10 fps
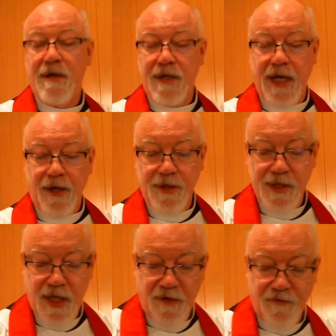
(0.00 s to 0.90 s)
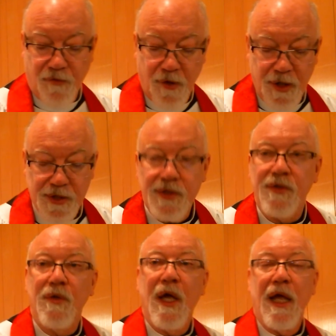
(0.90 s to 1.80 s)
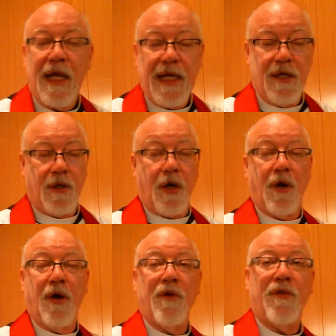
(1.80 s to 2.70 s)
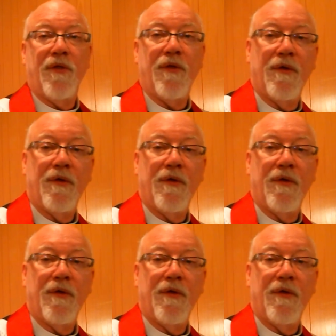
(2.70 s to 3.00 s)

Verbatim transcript: cares enough for us to heal our earth,